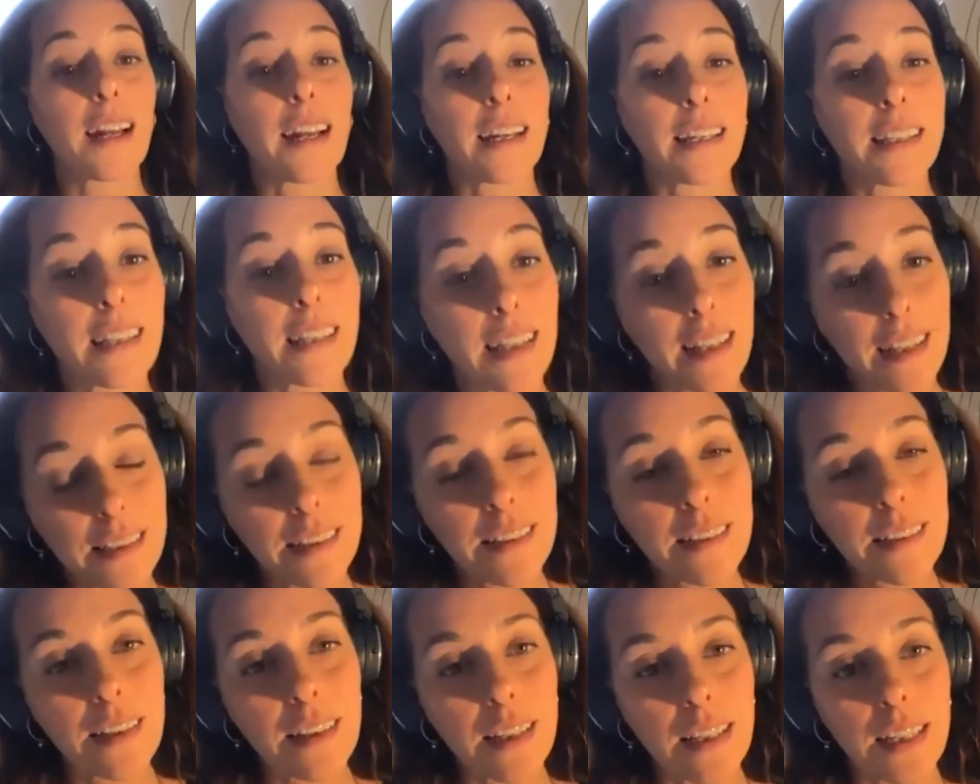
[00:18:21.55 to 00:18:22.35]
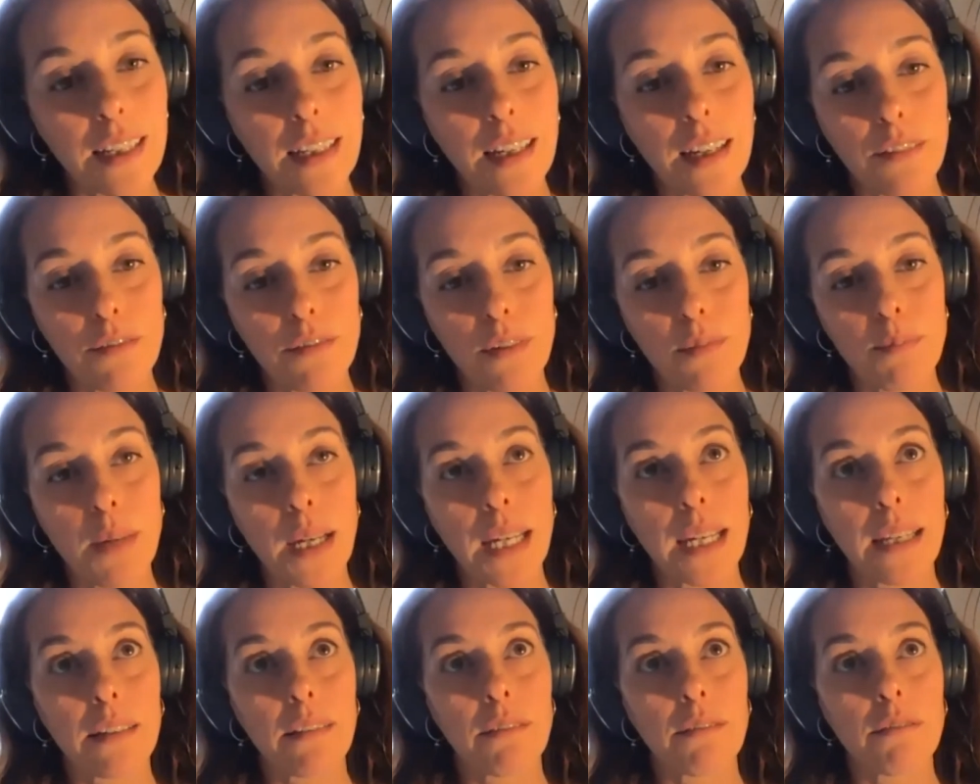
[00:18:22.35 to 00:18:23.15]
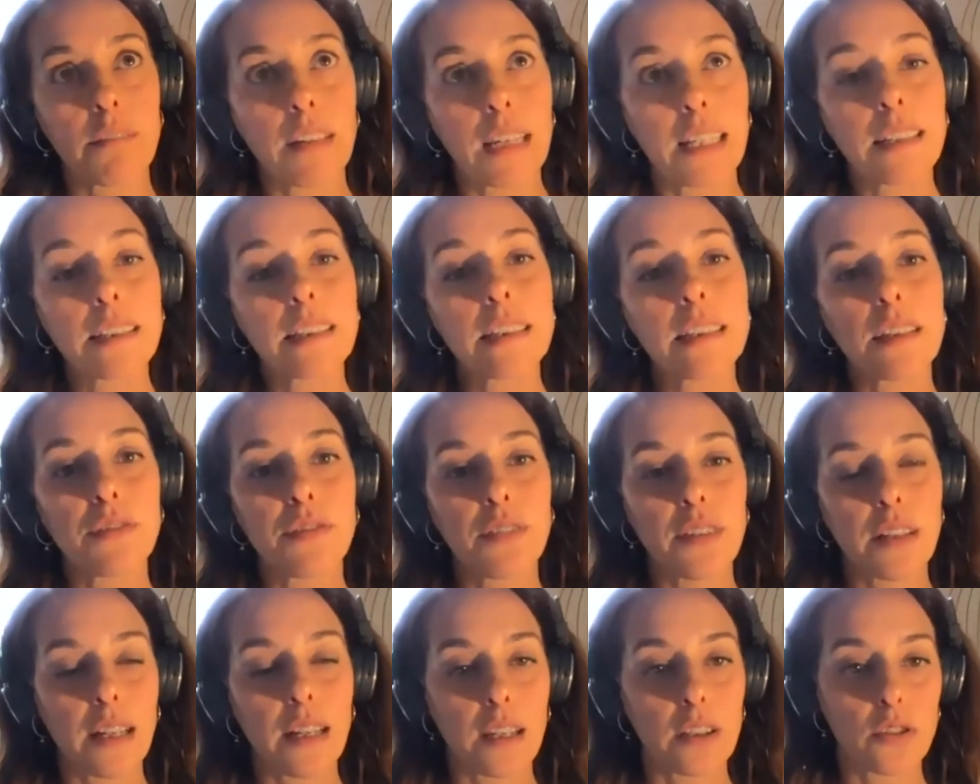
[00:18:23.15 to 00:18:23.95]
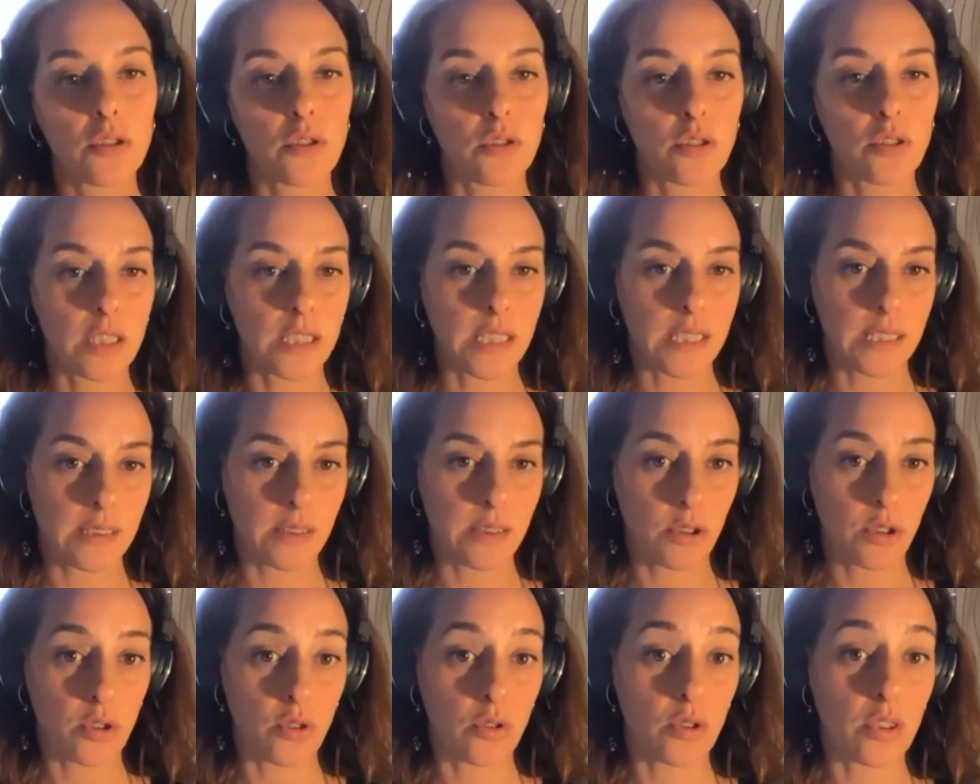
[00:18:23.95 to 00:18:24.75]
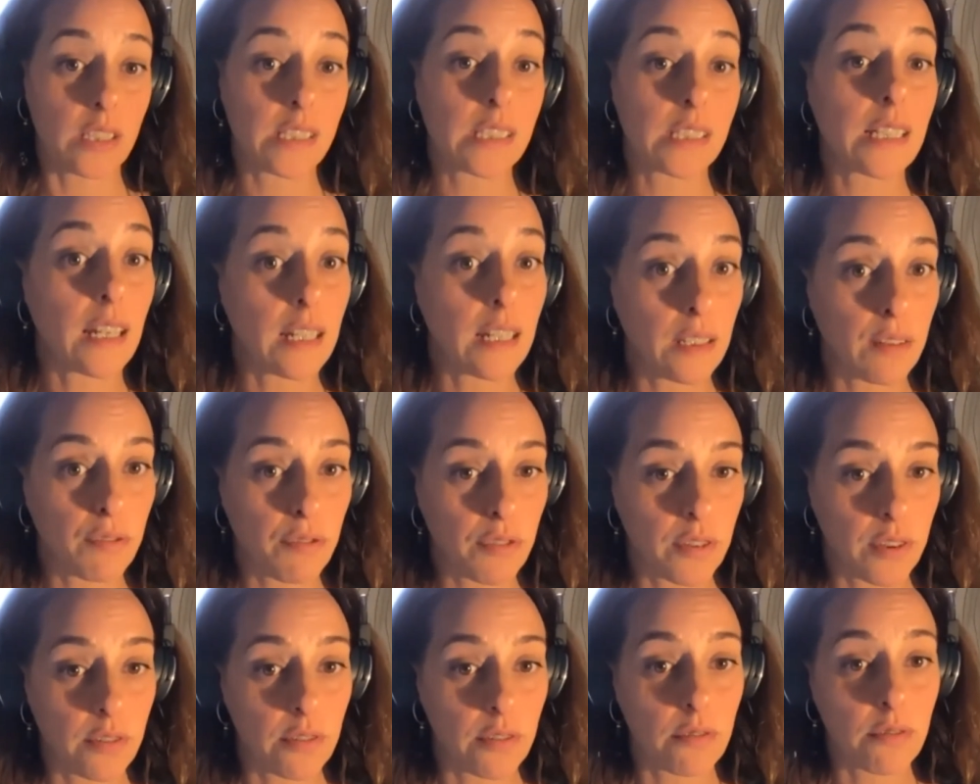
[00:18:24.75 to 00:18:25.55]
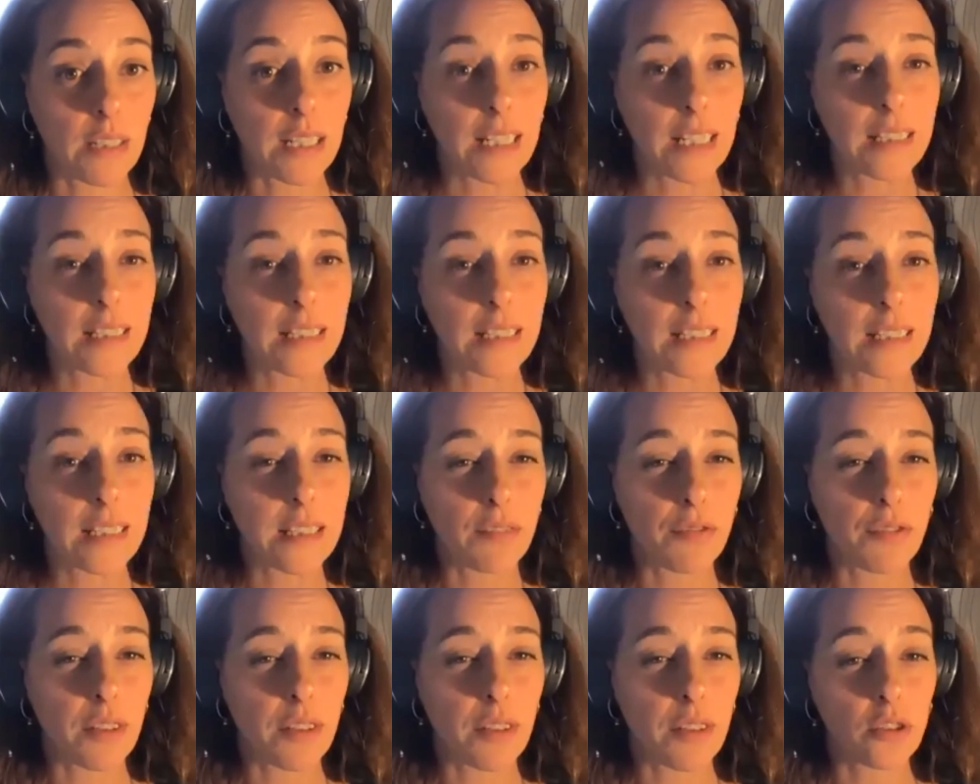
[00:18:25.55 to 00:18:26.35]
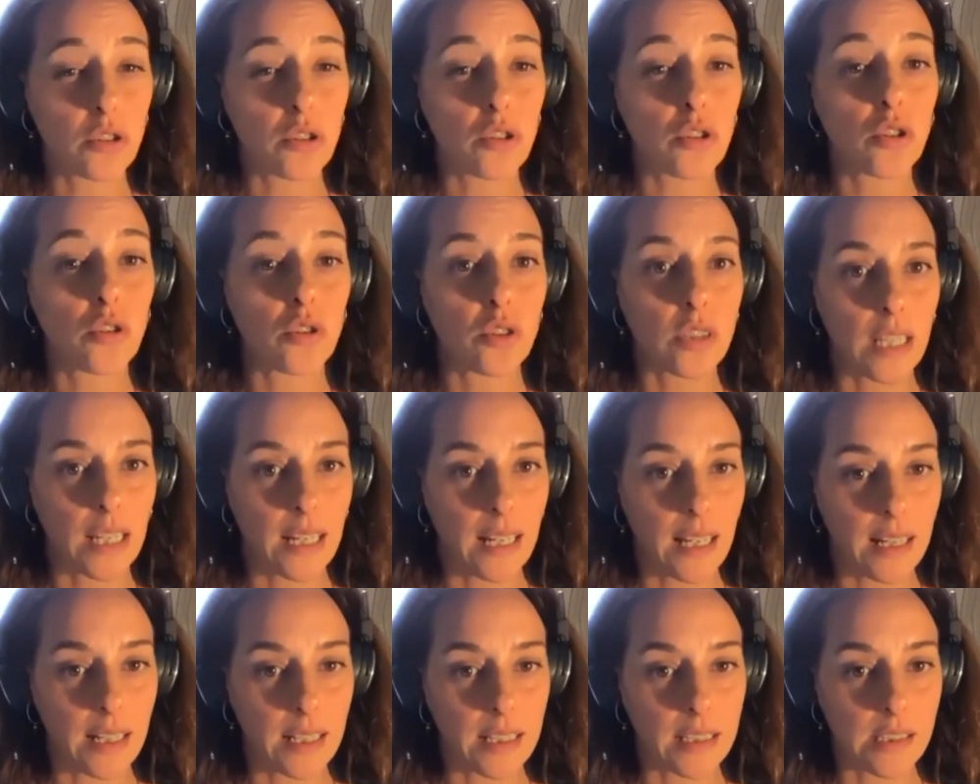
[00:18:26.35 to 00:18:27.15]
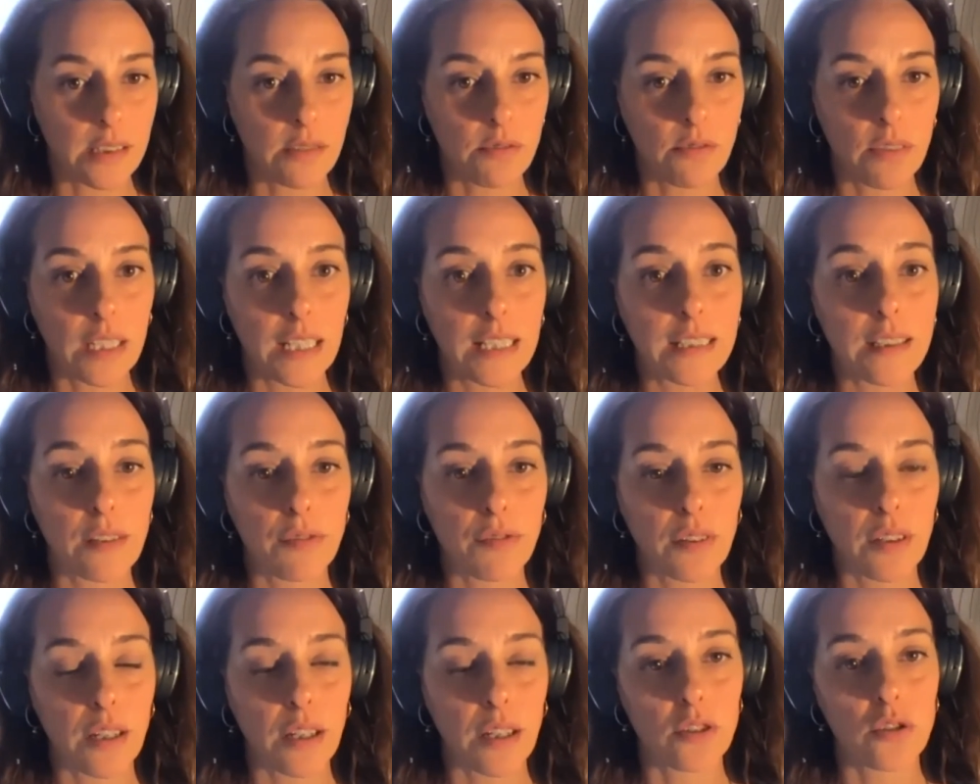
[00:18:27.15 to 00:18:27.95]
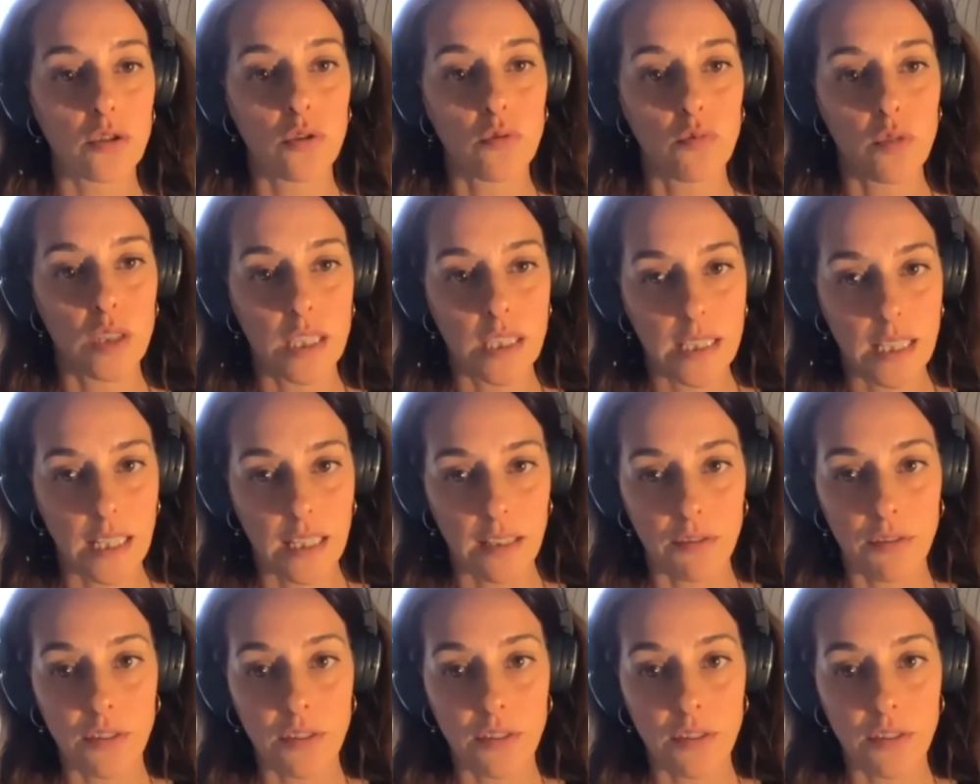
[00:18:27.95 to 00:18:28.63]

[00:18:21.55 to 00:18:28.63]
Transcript: again, it can remain really difficult to decipher, really difficult to utilize, really difficult to receive,